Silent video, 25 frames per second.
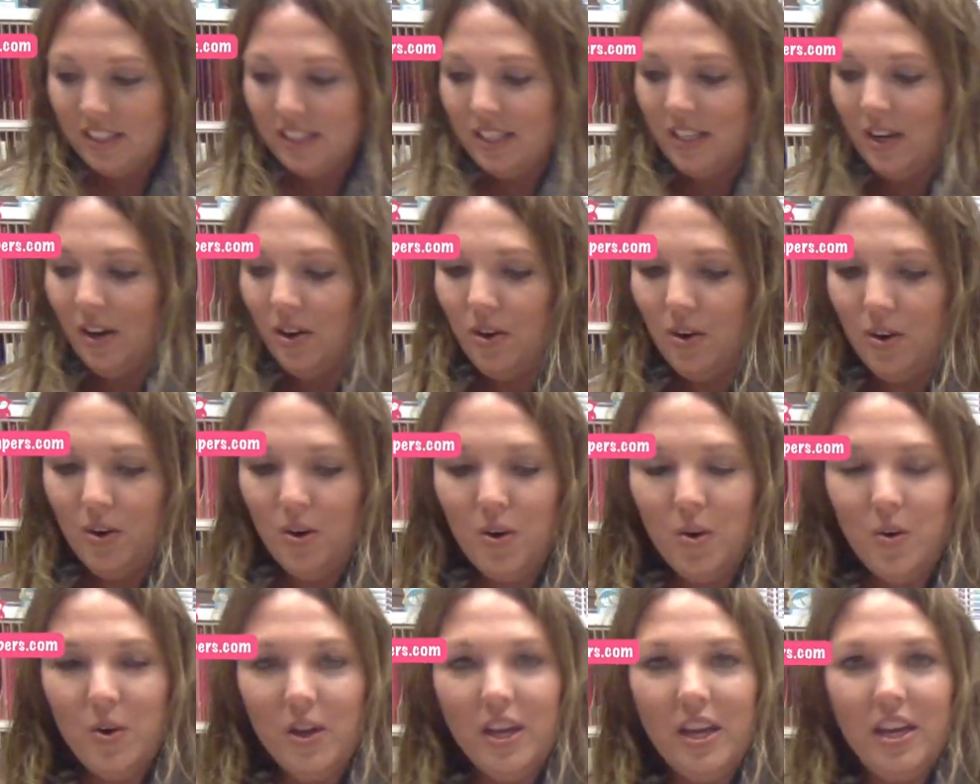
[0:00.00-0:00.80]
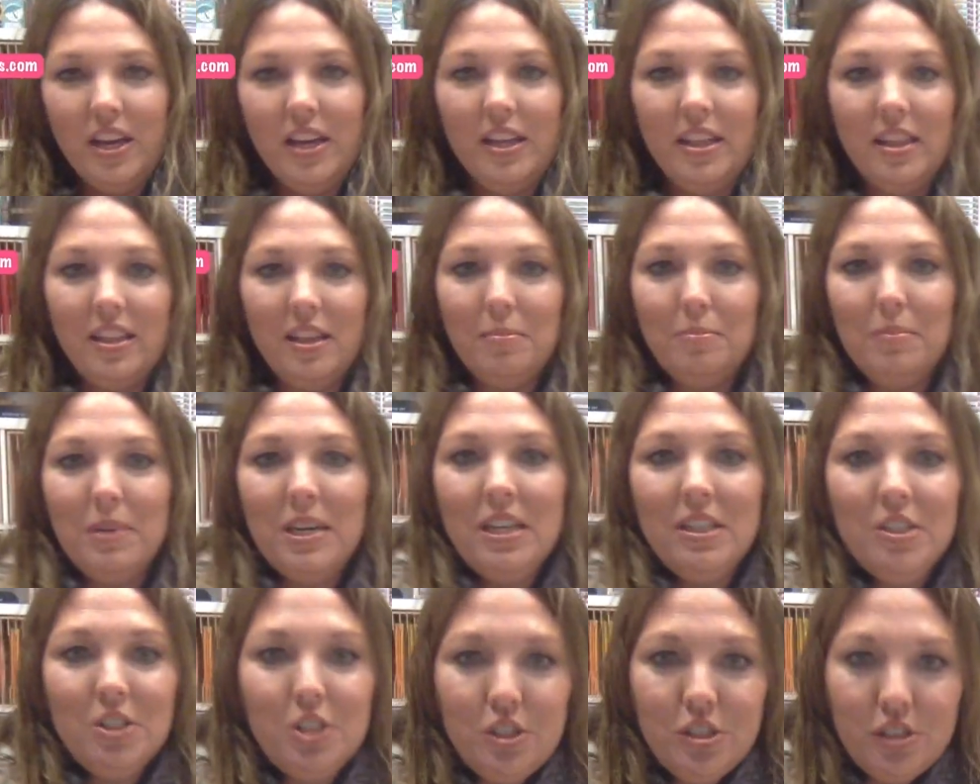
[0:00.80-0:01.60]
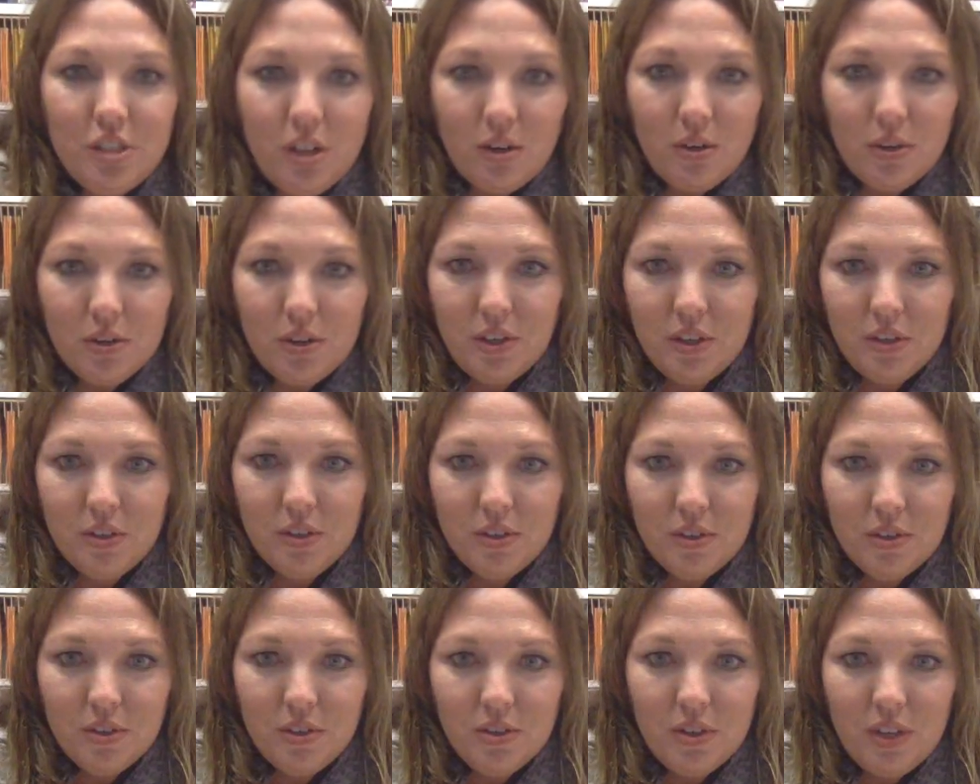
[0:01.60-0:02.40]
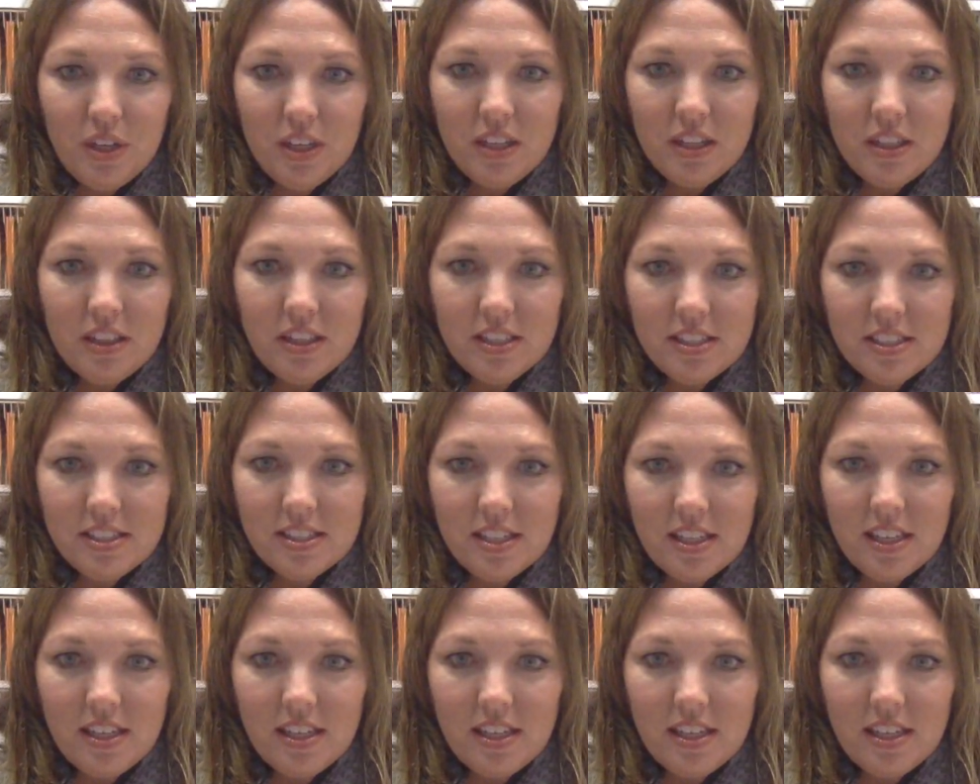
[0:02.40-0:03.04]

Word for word: So let me show you. This